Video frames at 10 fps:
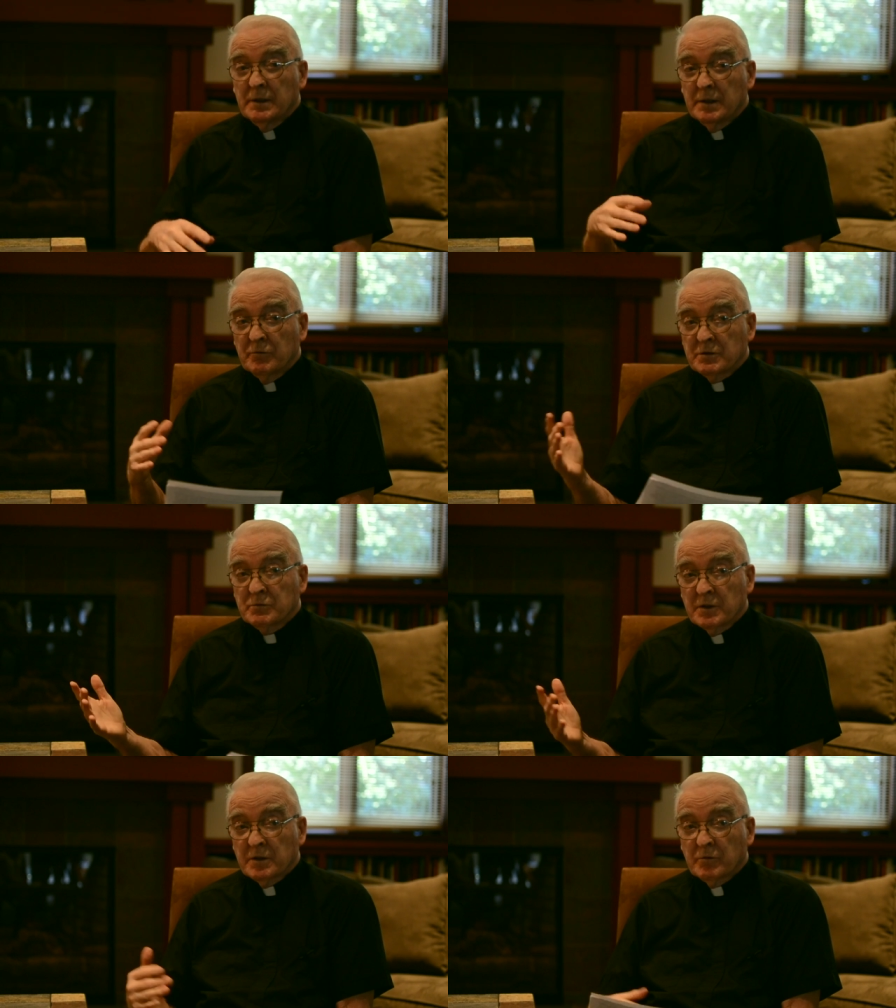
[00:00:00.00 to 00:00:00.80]
it was
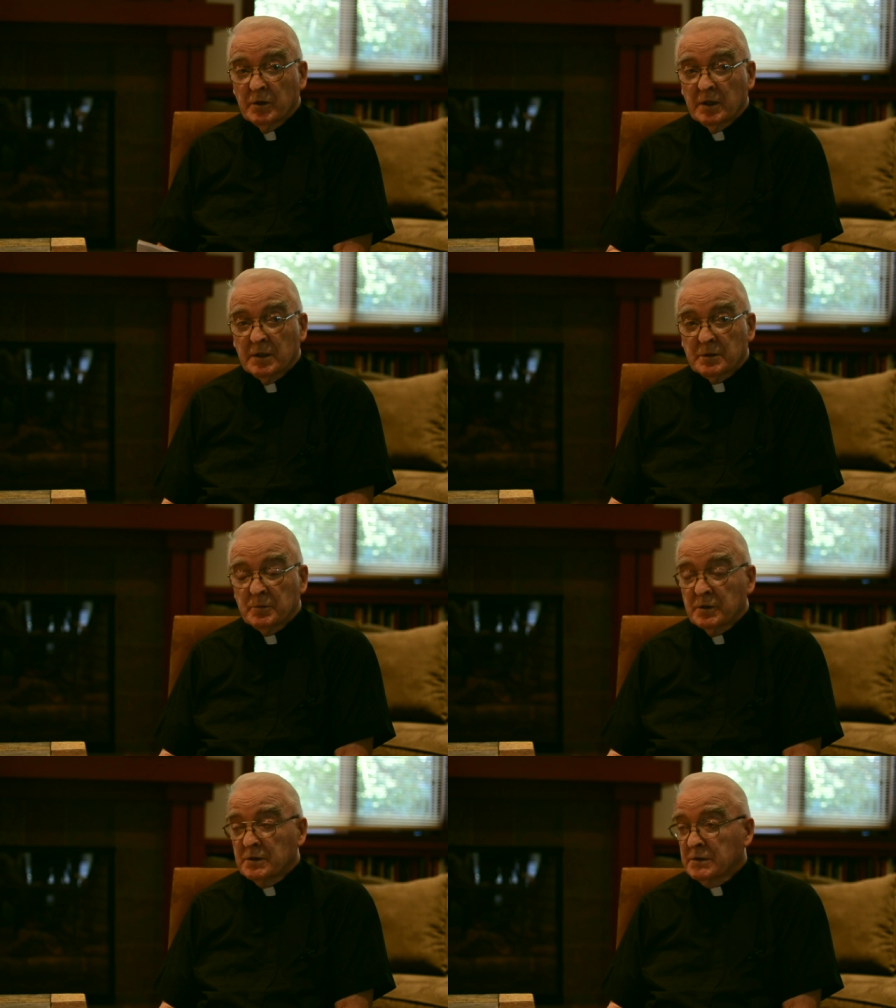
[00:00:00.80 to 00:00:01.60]
one of the great
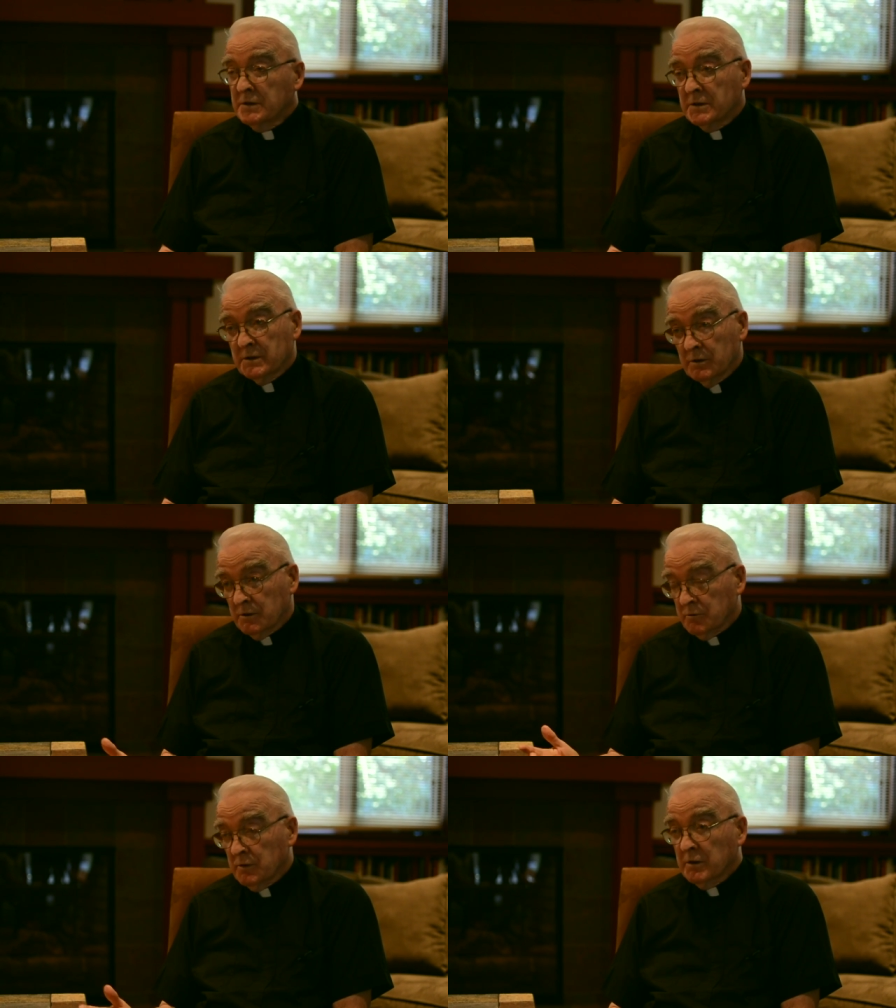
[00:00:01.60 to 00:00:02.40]
experiences, it
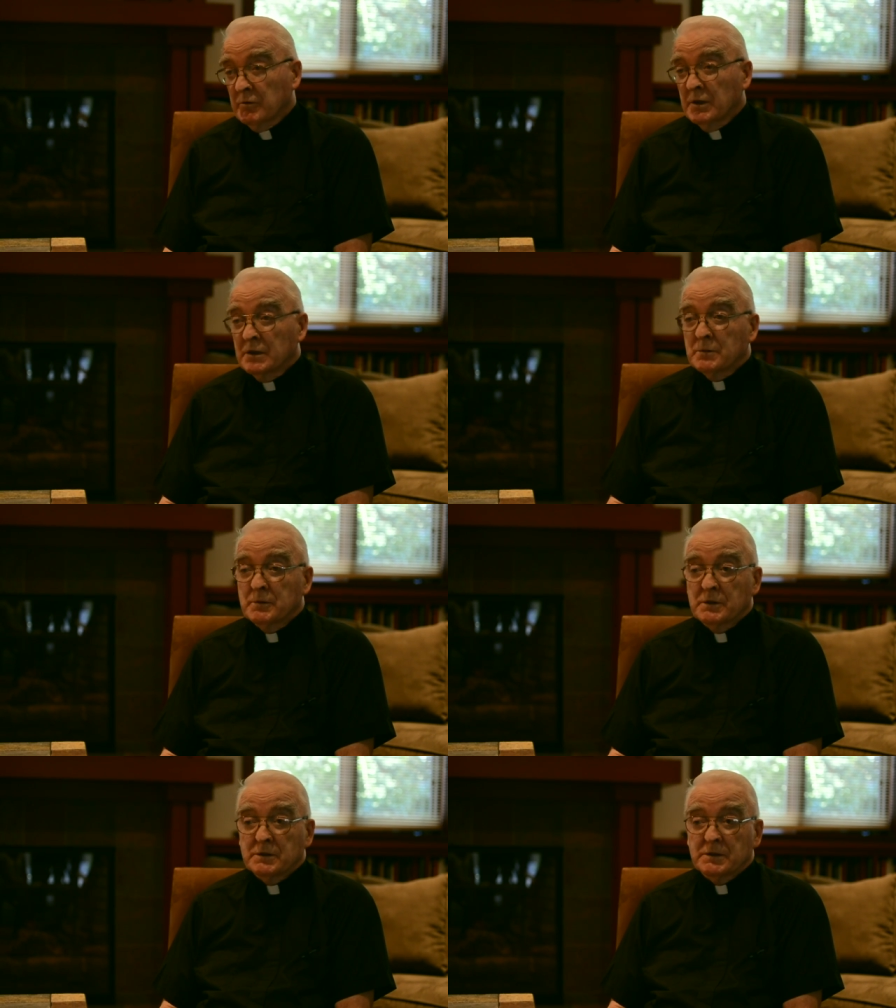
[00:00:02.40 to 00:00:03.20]
still is one of the great
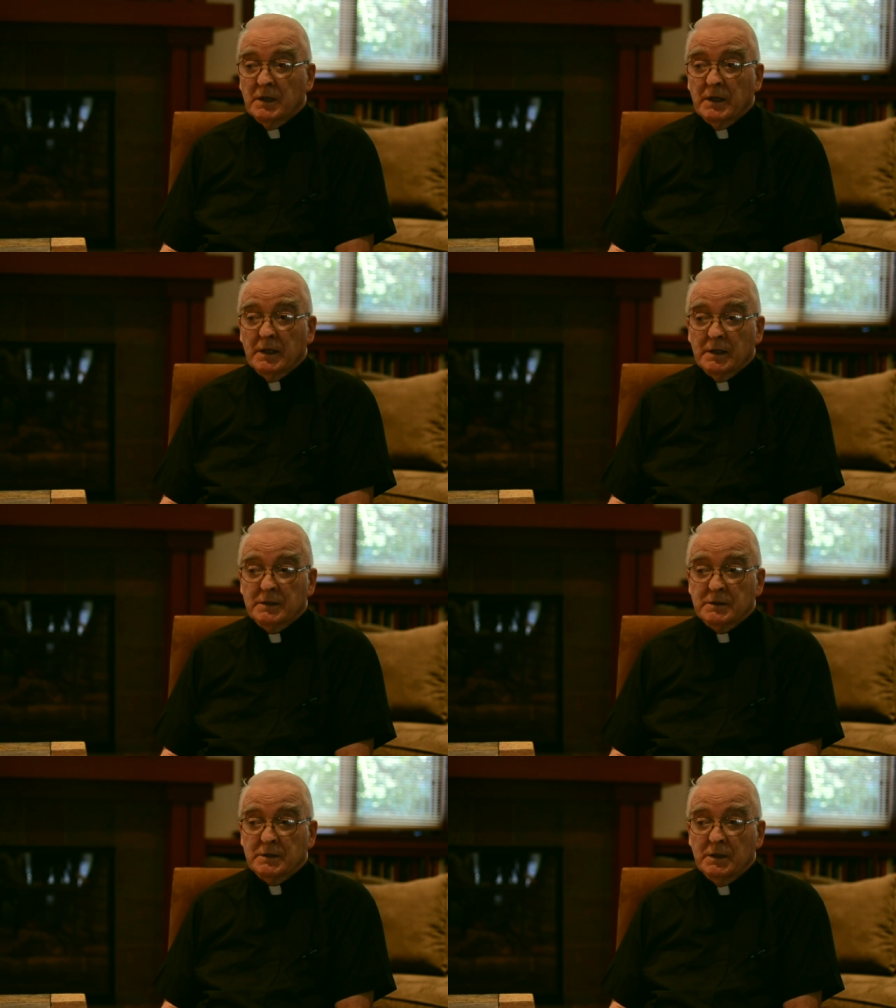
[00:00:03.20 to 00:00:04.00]
experiences I had
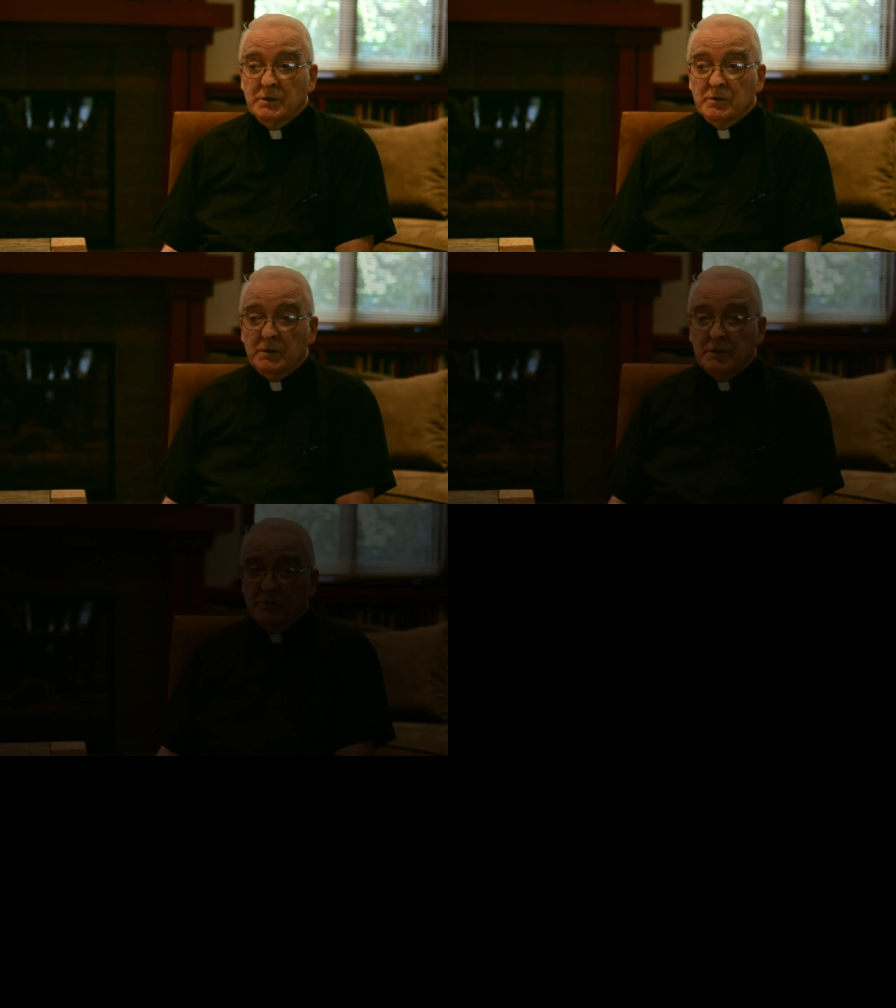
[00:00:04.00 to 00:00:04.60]
as a teacher here.